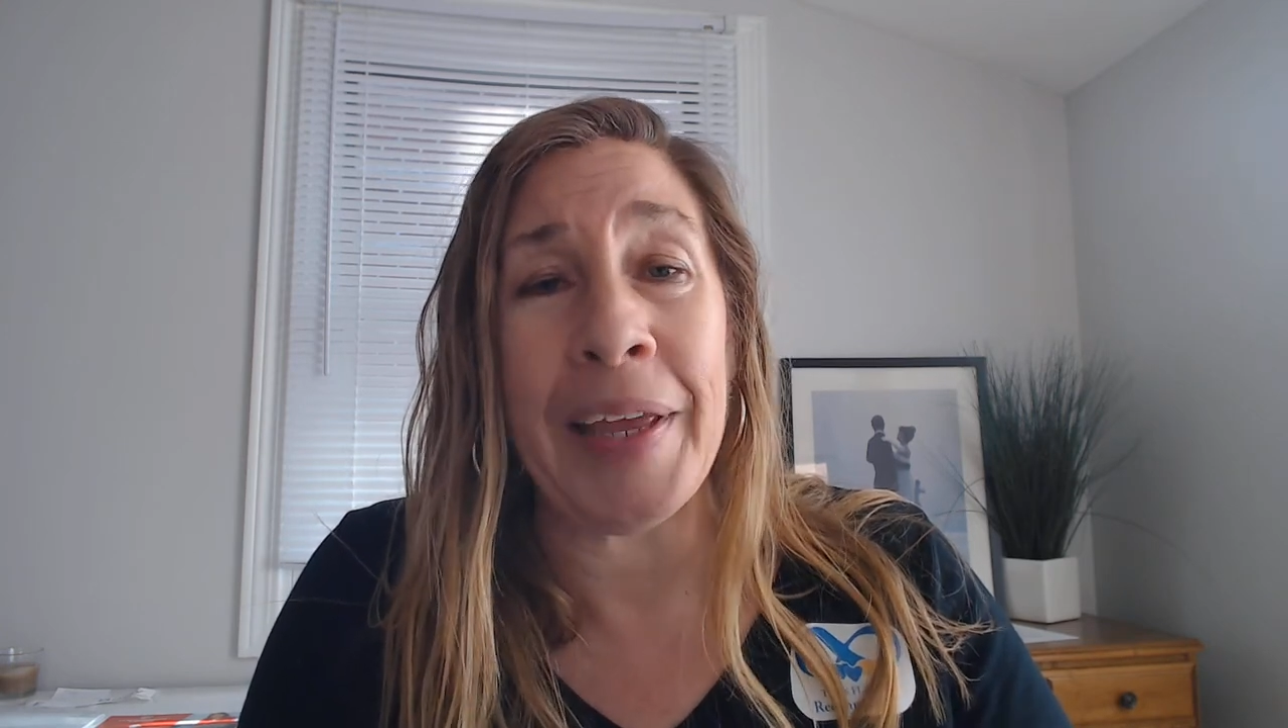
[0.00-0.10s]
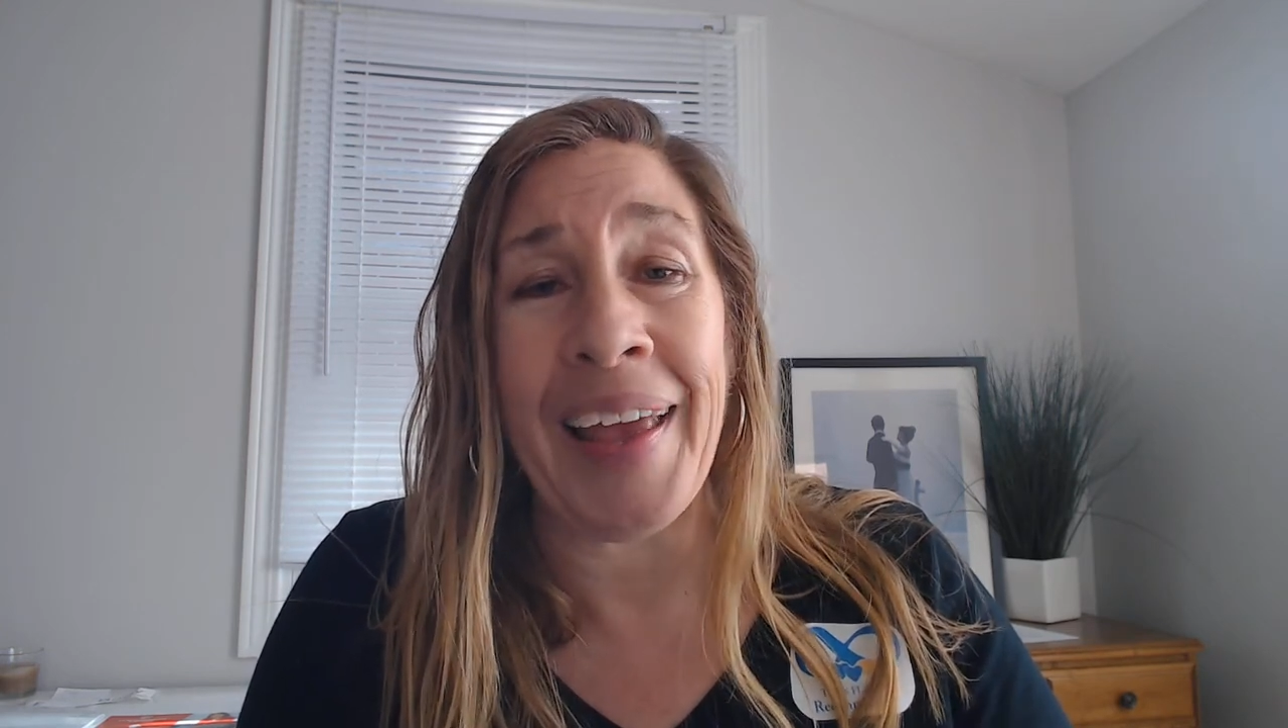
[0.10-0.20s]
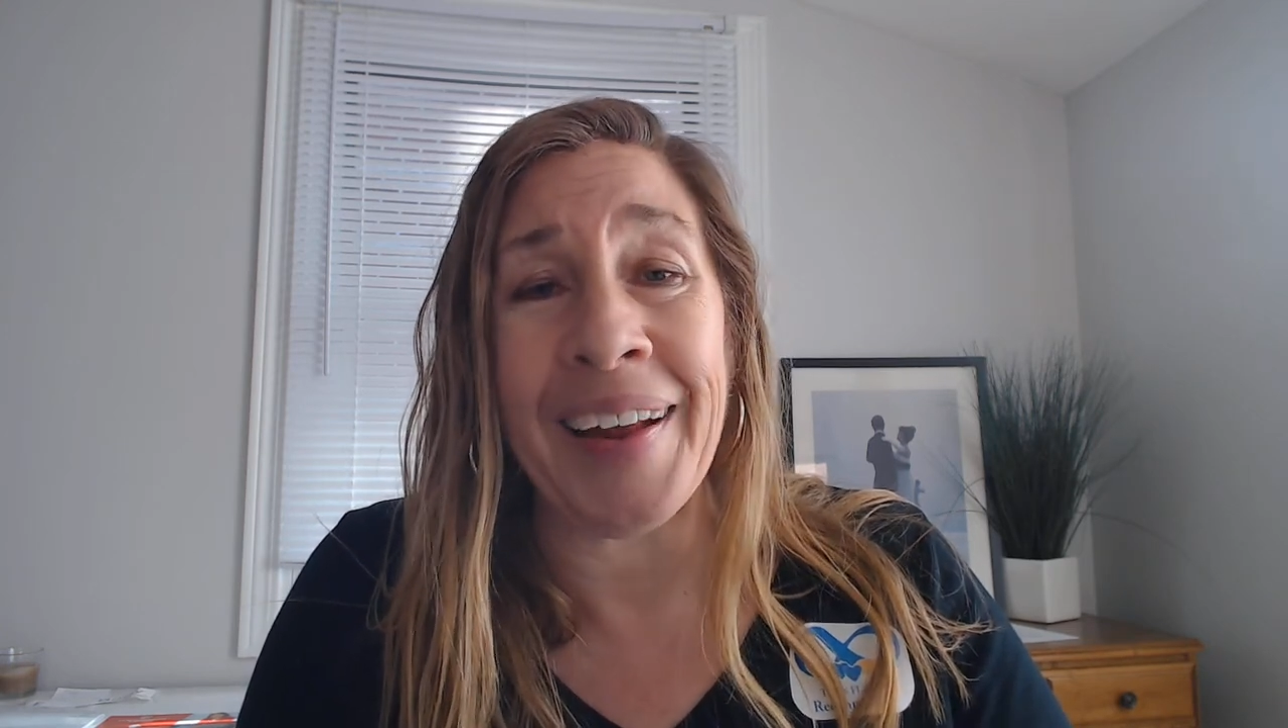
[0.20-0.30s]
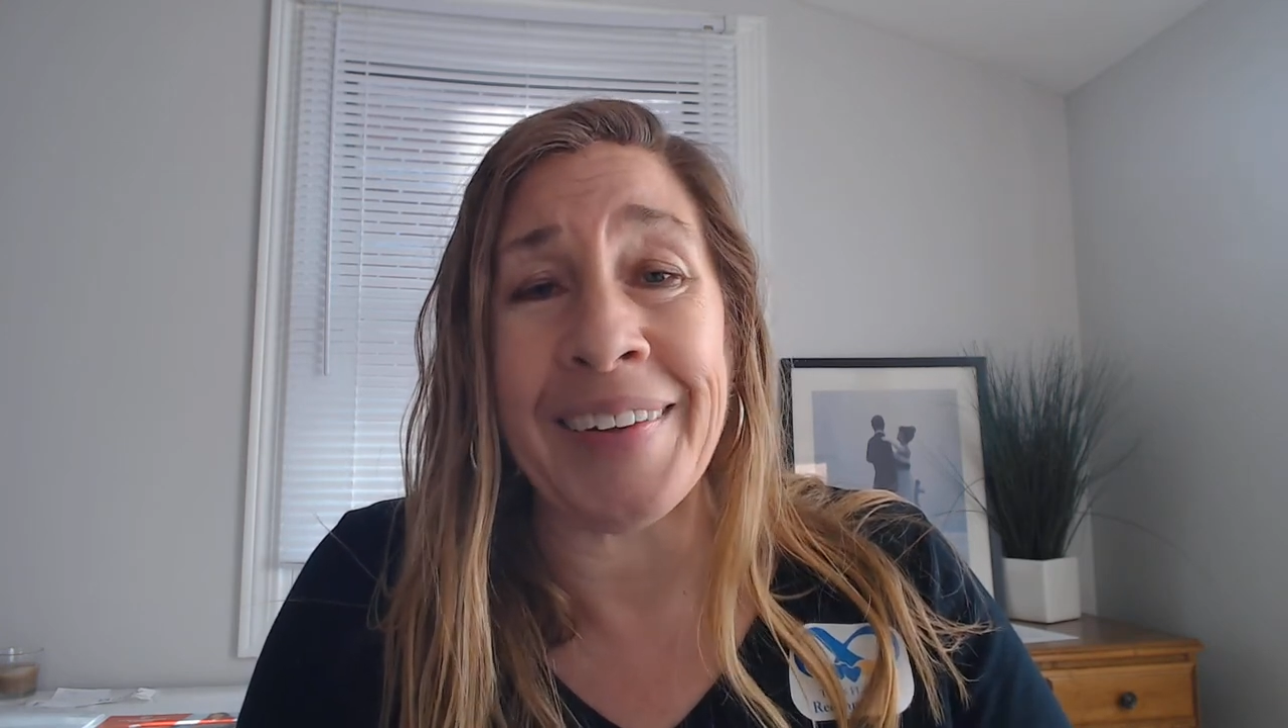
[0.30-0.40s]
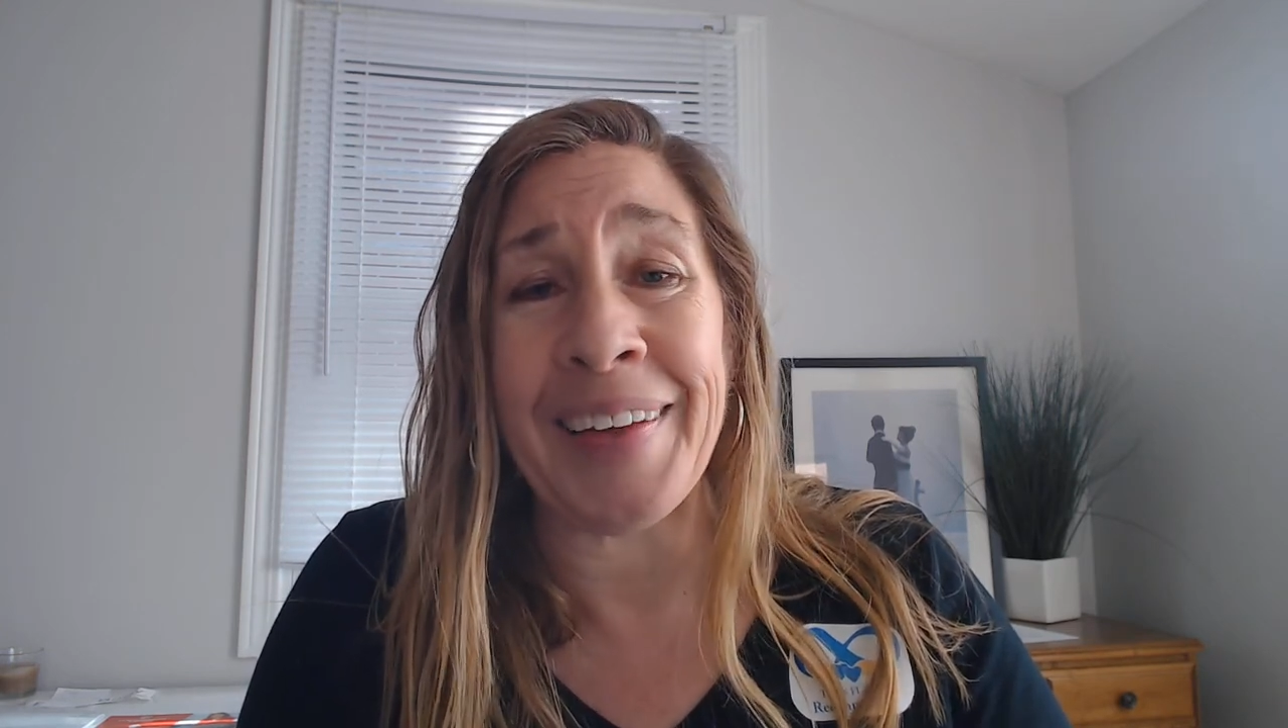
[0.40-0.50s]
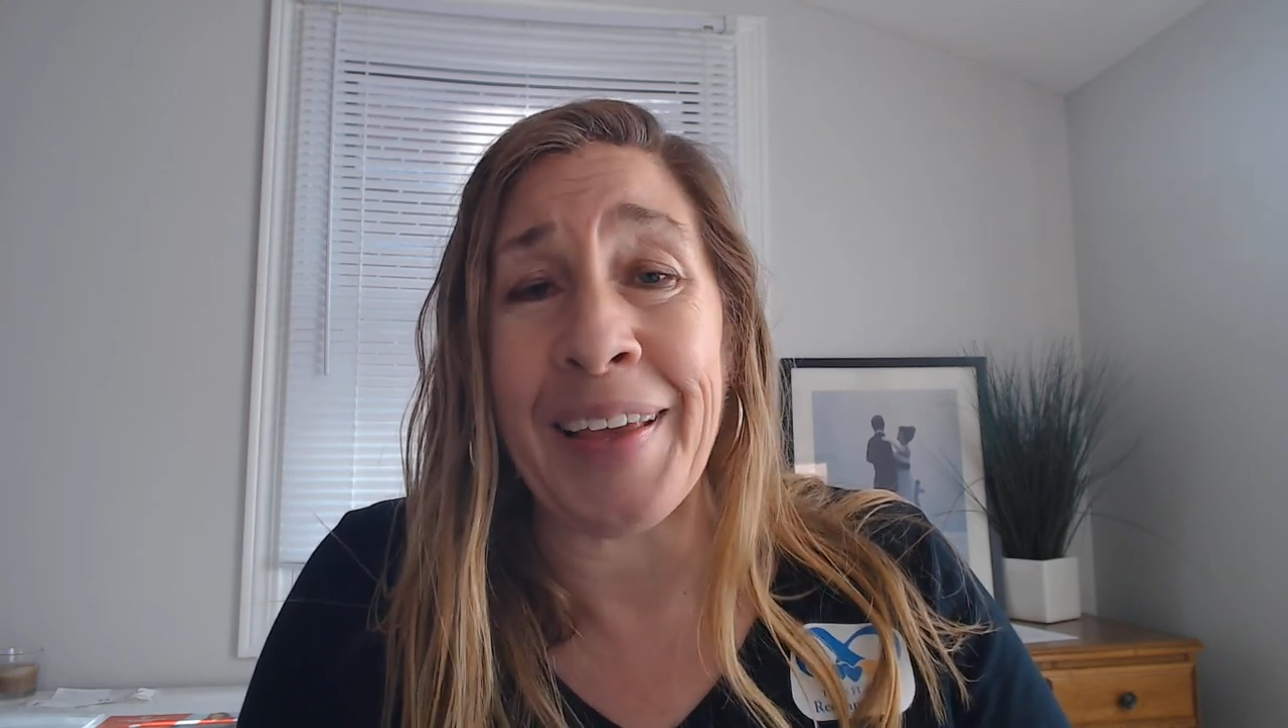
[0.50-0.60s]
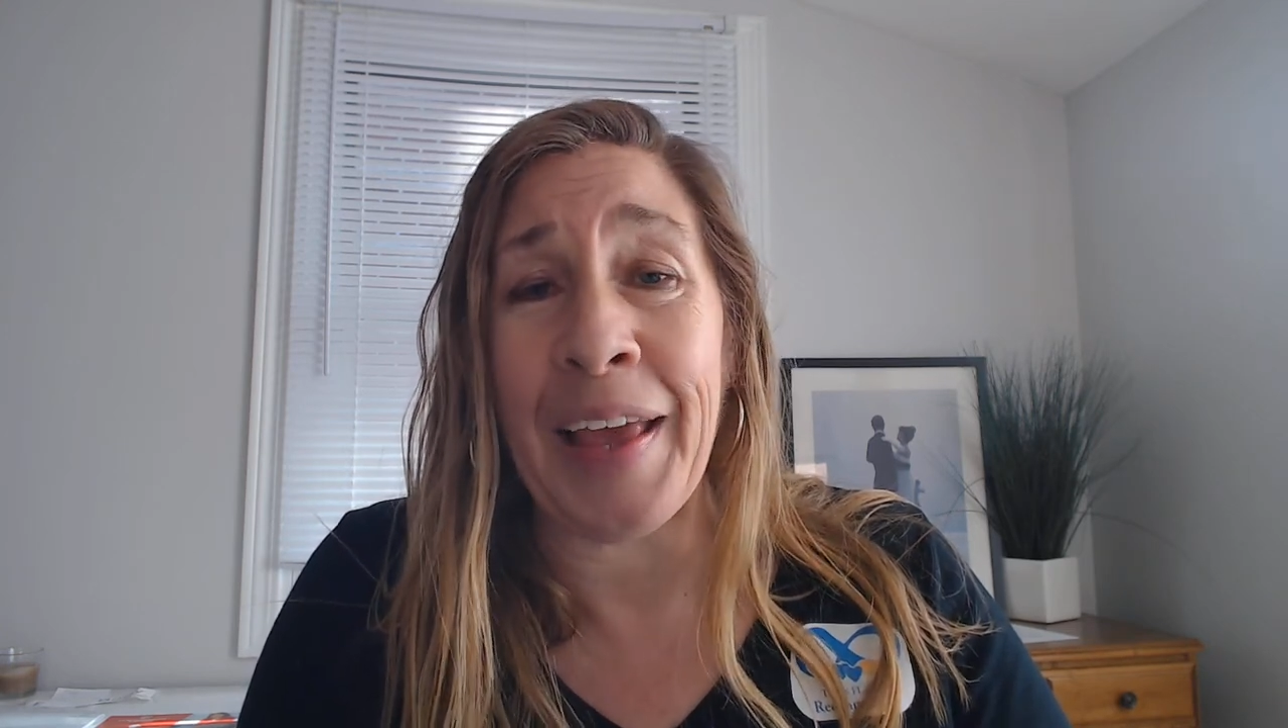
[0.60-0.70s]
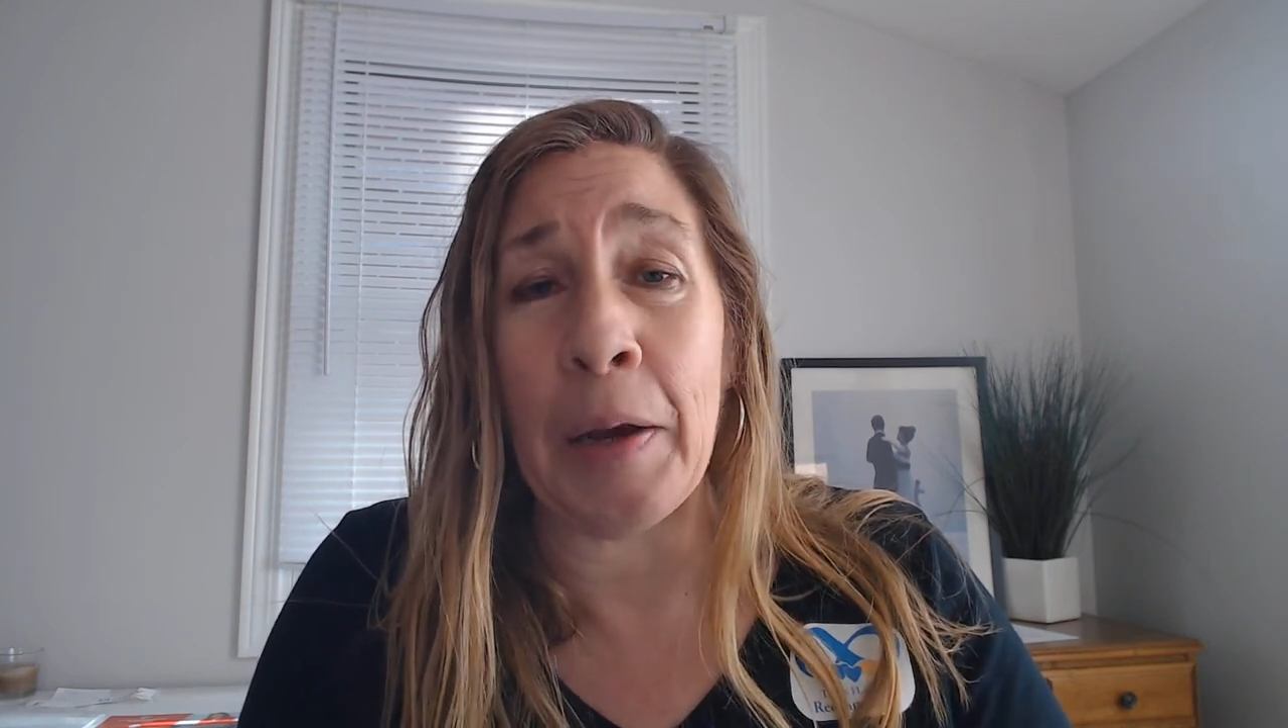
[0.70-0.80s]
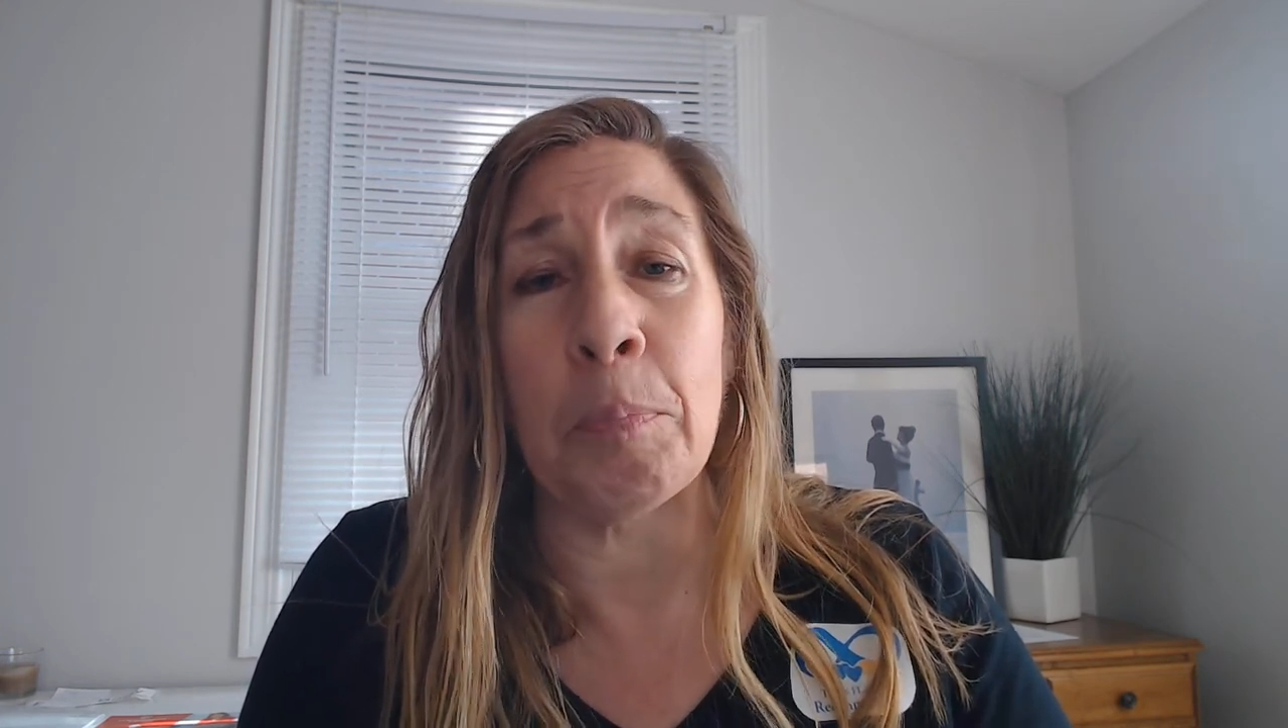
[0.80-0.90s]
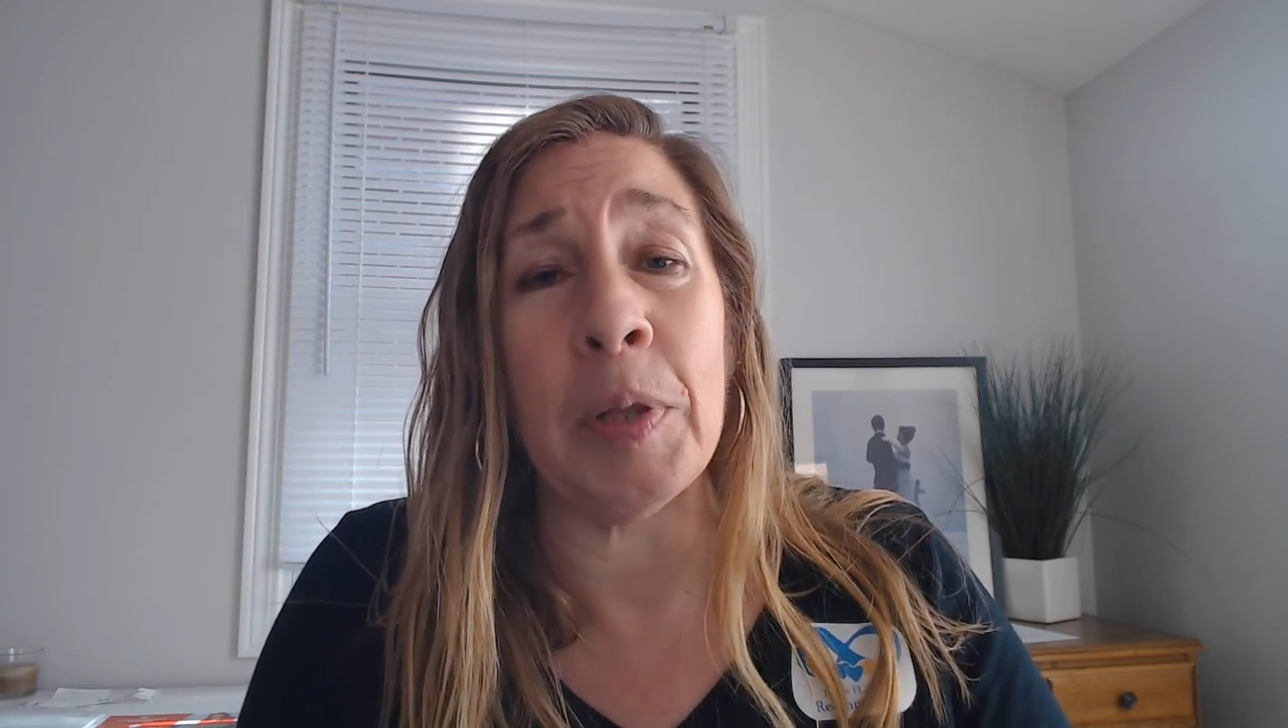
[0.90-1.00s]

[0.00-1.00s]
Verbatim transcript: again and again.